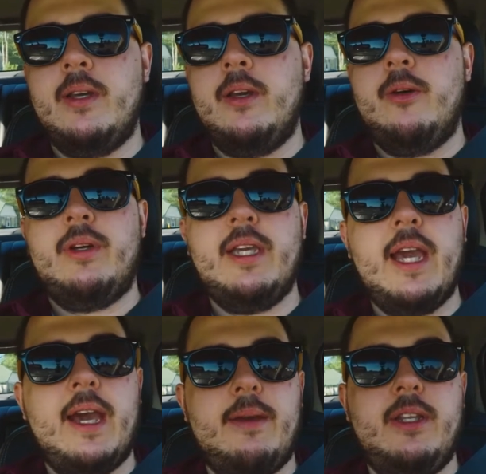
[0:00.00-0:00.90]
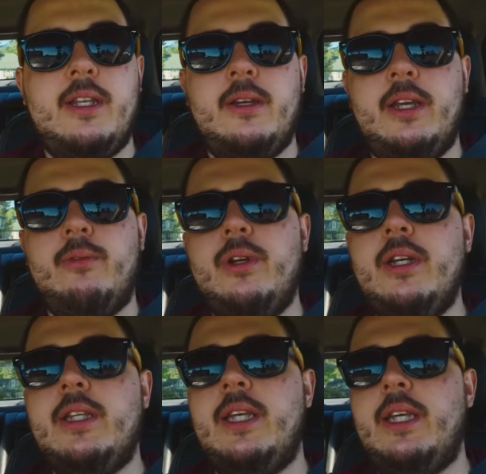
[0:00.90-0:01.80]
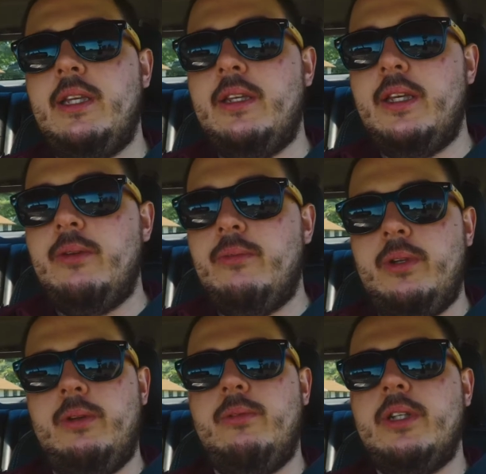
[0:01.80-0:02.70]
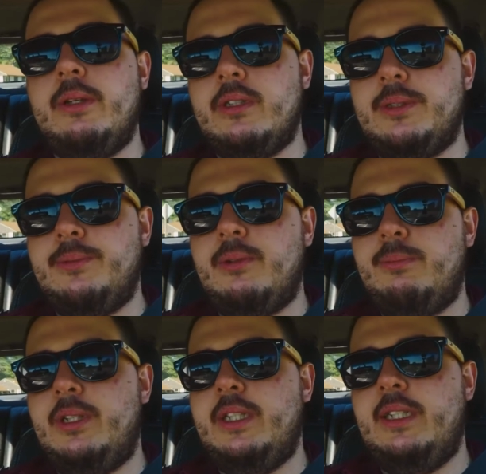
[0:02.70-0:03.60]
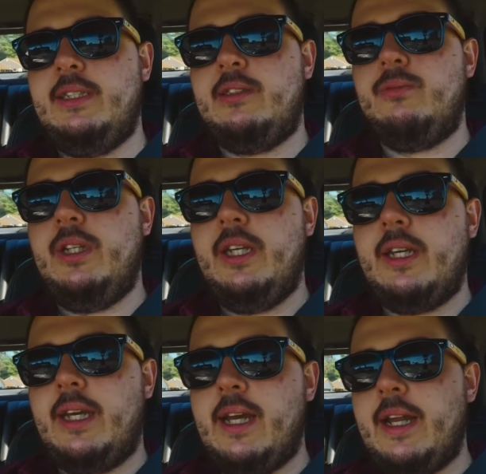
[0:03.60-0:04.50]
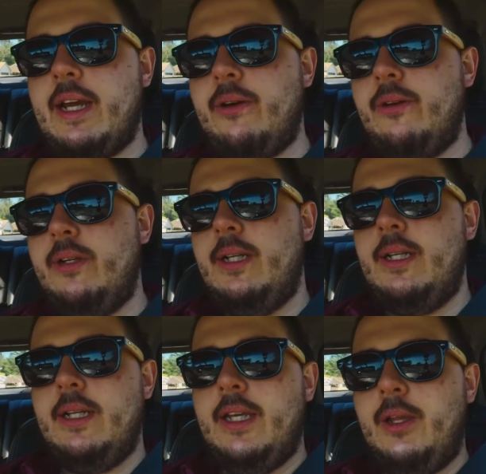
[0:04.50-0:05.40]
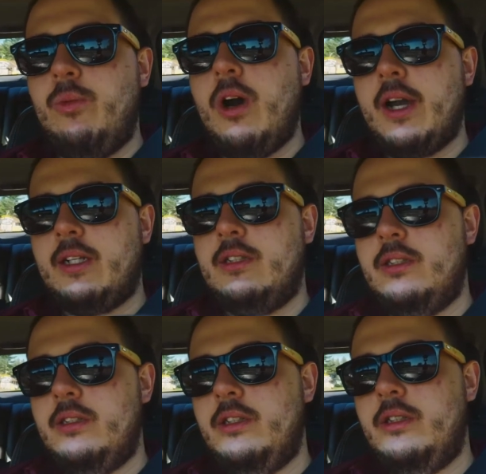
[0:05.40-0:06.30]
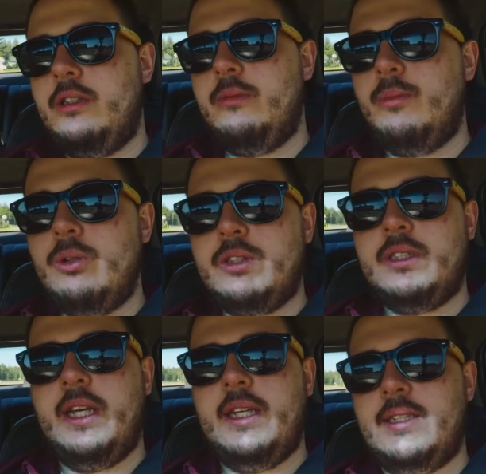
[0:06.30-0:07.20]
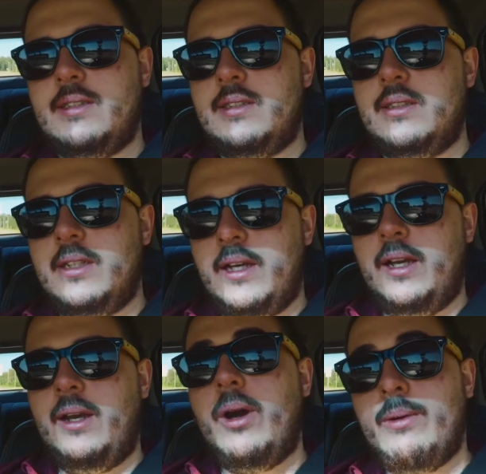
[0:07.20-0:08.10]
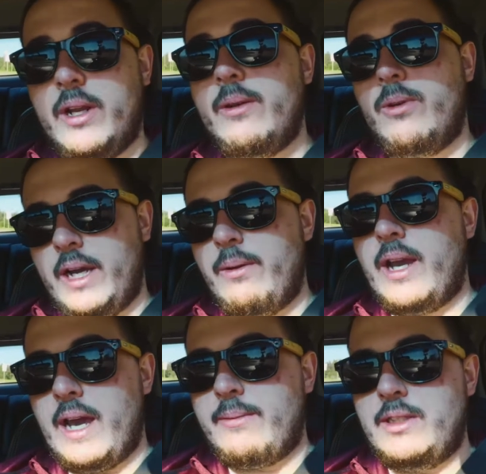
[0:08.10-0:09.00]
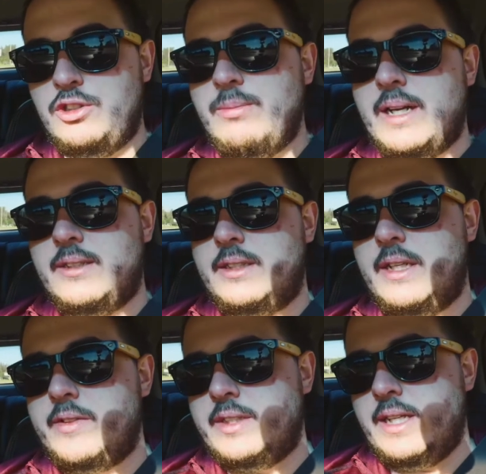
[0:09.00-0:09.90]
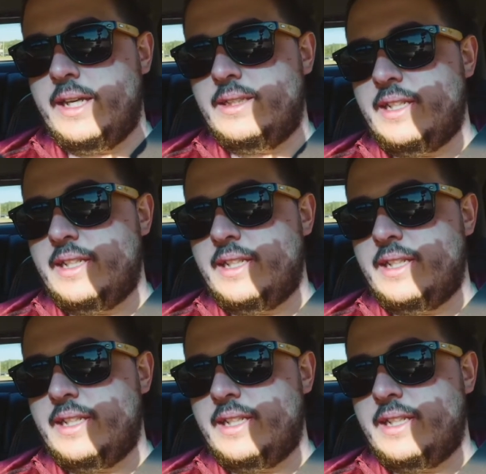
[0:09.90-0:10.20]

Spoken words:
But yeah, I mean, it really was a pretty decent week. I got out and walked most days. I got my 2 miles in every day.